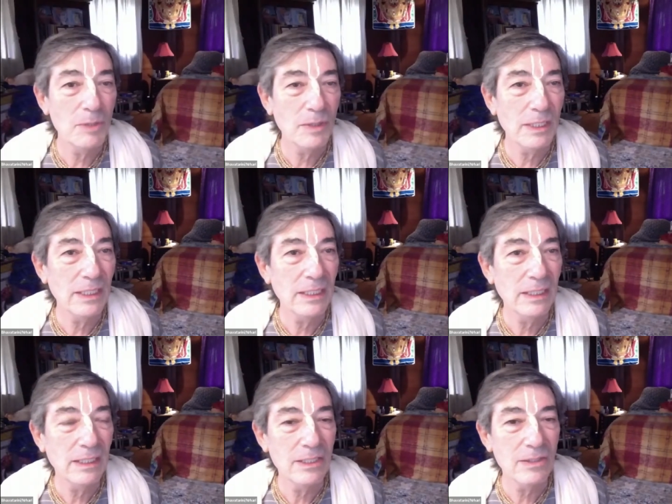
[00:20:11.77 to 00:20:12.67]
tree,
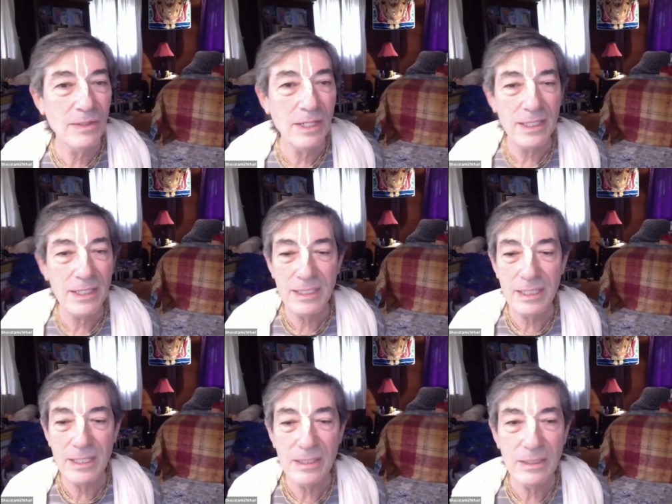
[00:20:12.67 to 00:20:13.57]
and it's so nice
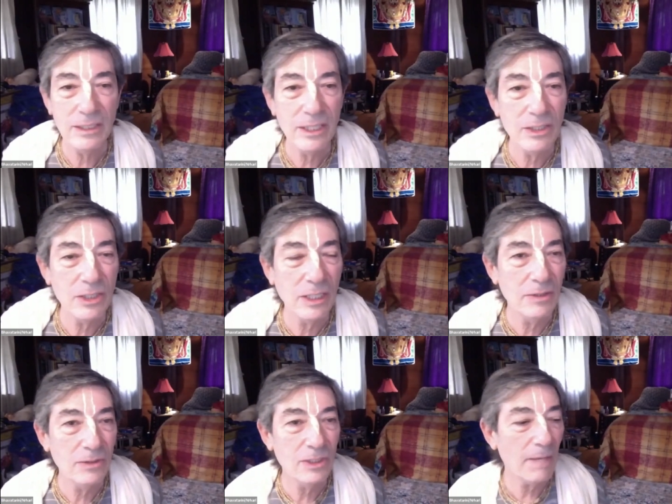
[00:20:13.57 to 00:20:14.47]
there. You can chant
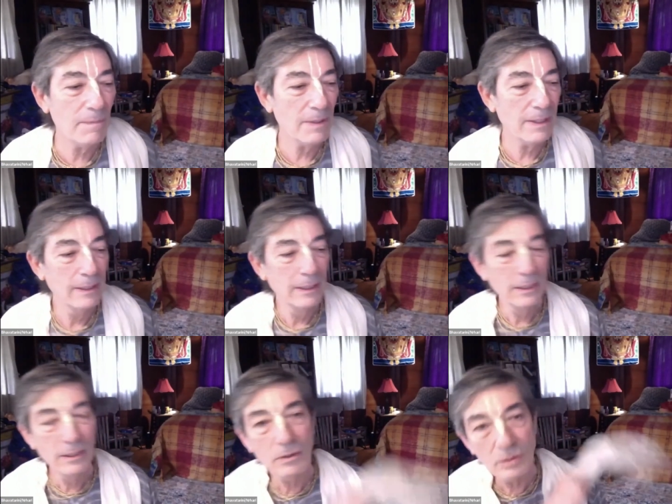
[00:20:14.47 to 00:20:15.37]
your japa,
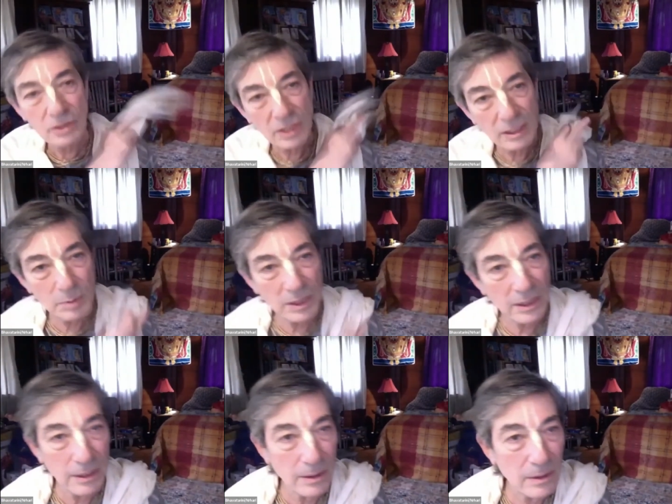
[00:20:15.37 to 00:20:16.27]
or just be
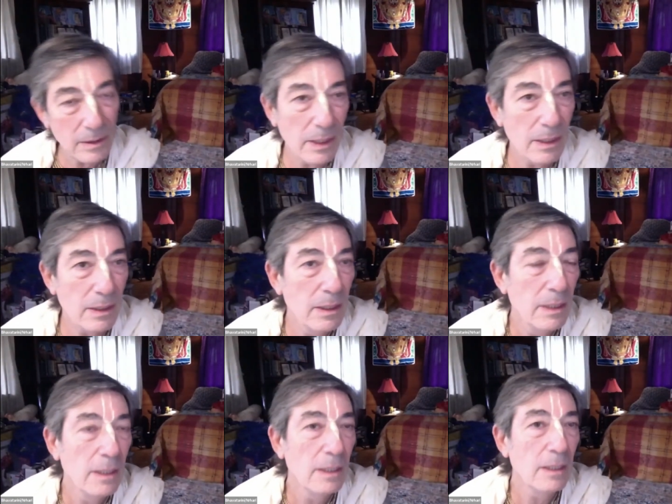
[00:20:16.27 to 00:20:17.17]
here and
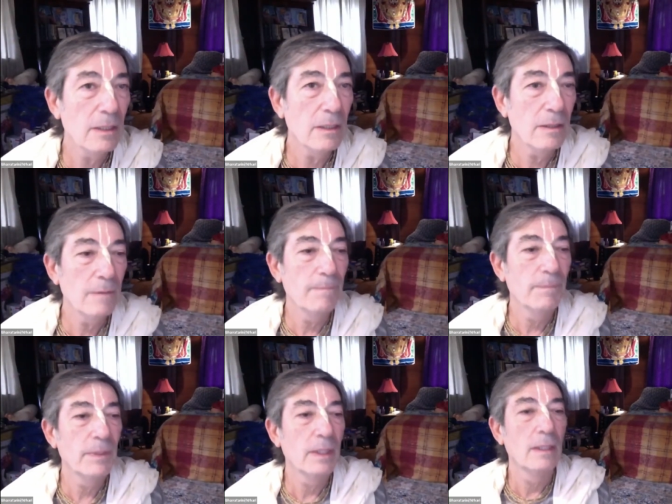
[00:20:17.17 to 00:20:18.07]
um,
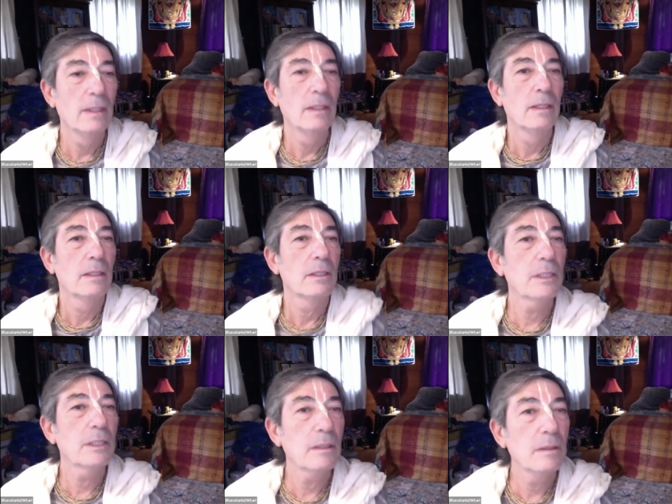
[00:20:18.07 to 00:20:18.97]

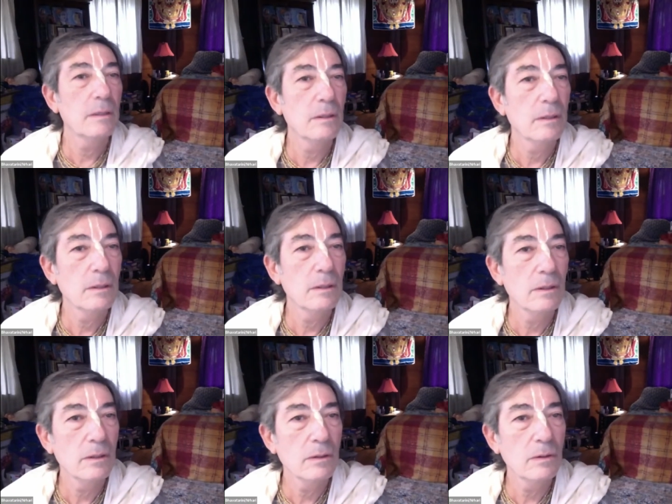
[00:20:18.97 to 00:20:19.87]
hear
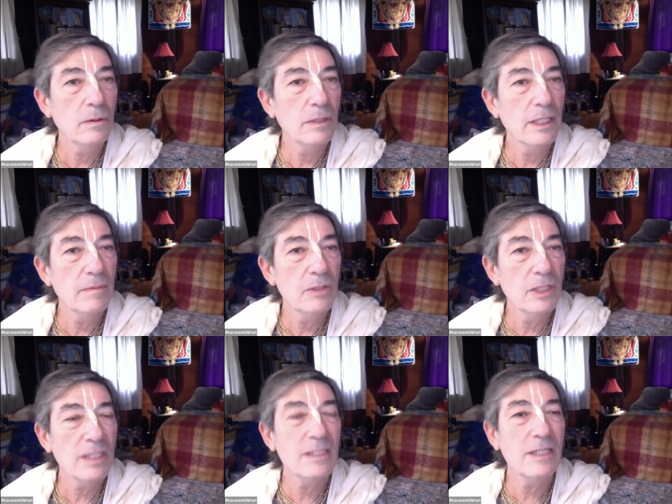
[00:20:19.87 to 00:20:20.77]
Gurudev
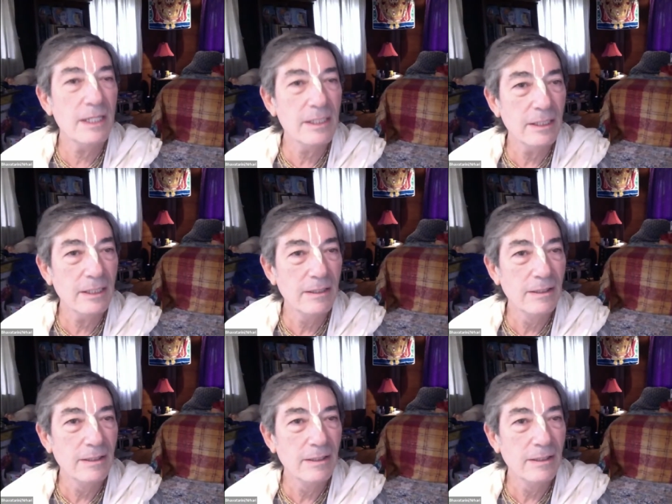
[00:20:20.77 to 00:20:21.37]
chastising.